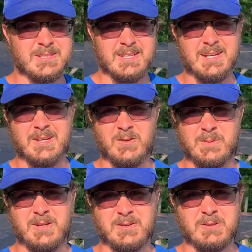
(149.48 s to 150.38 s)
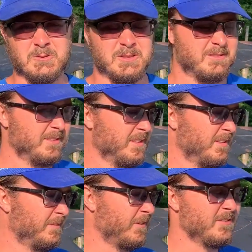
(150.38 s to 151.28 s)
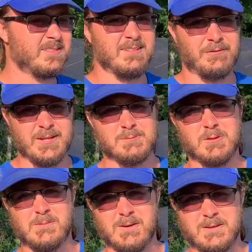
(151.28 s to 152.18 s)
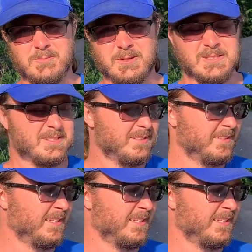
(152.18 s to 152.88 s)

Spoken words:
that I go about doing it. First, Facebook Marketplace.